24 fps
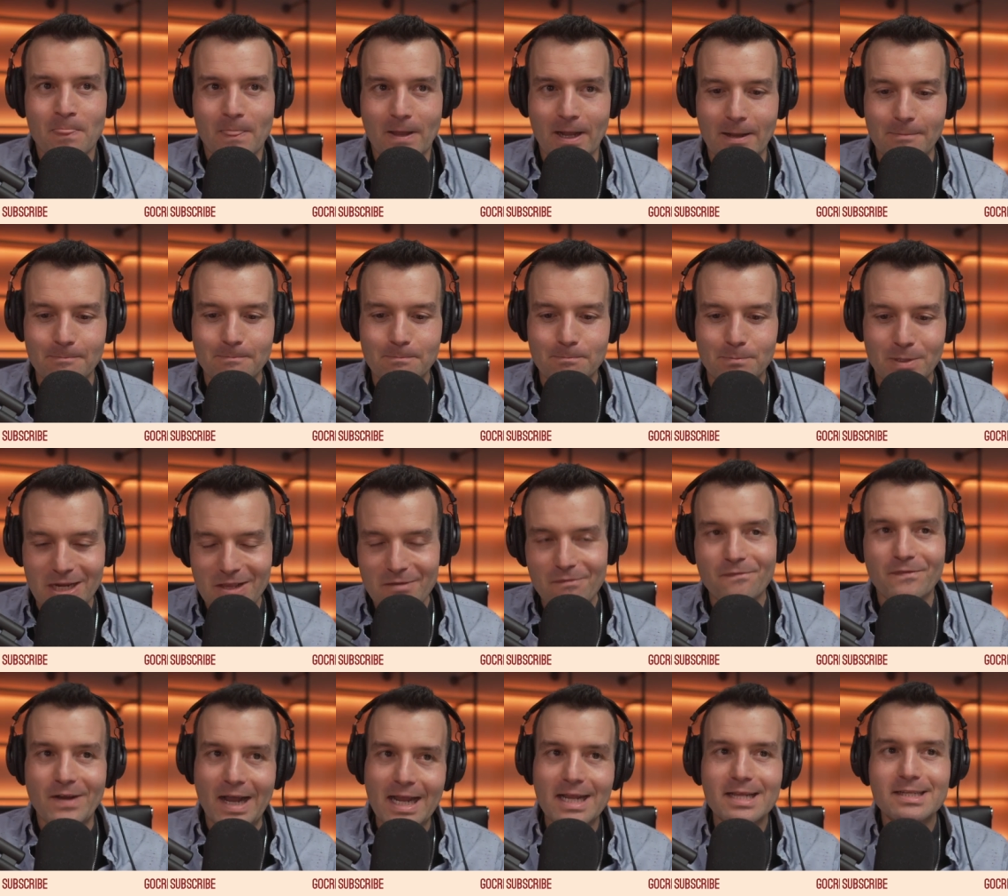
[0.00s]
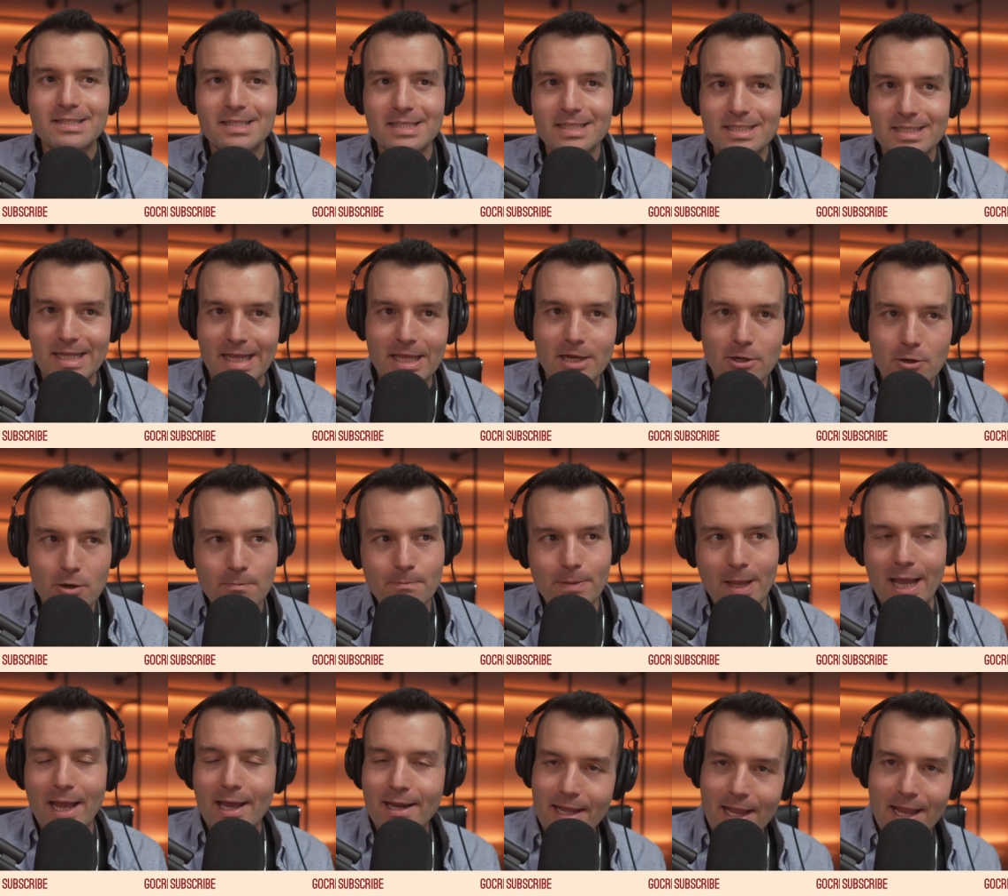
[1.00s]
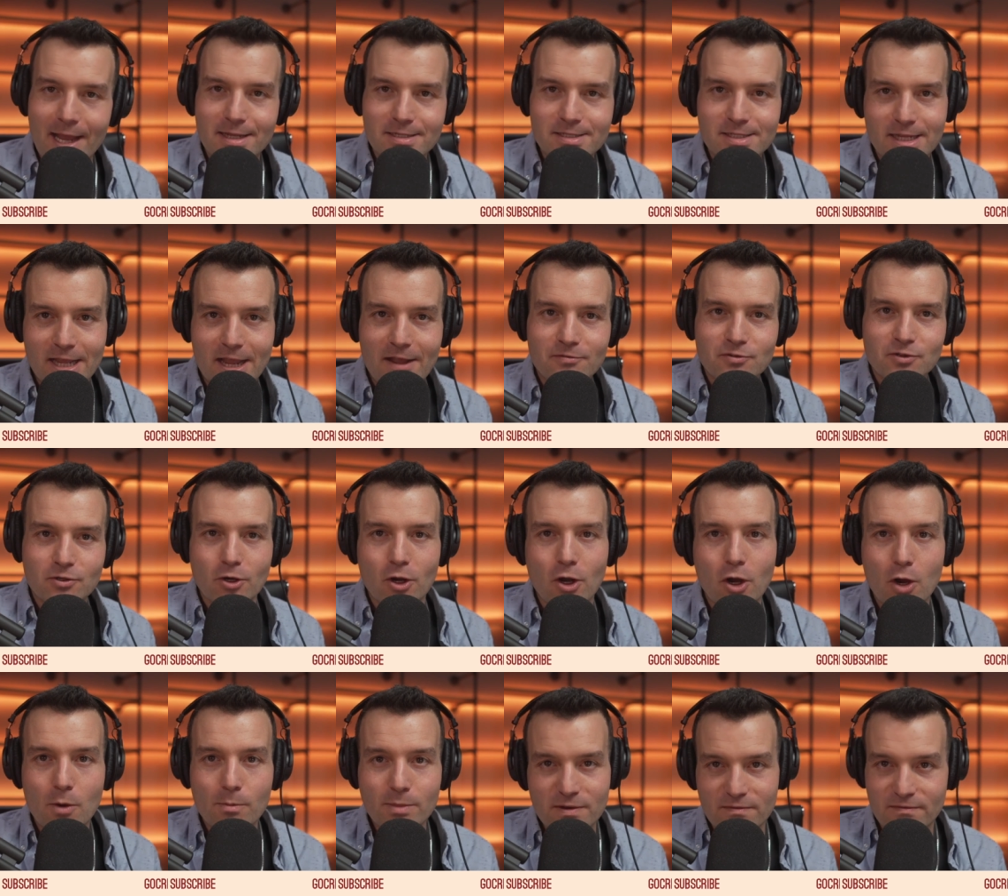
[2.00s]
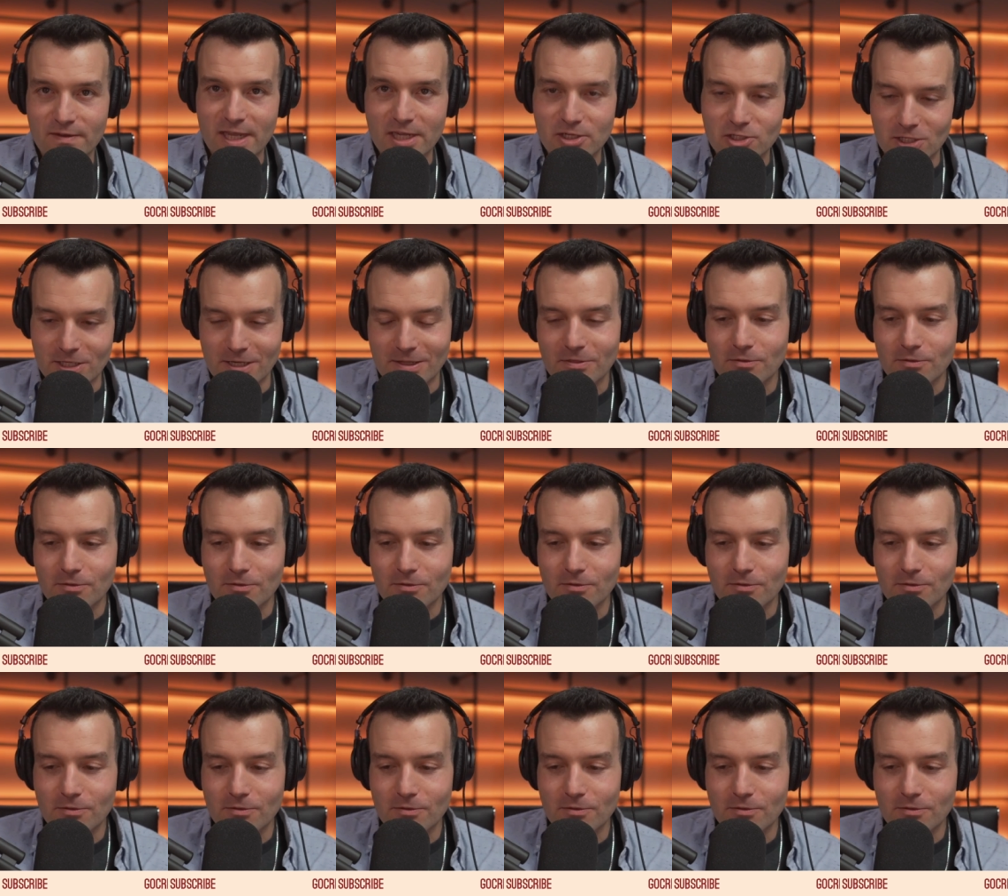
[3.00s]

Um, but he finds his inner badass after a home invasion.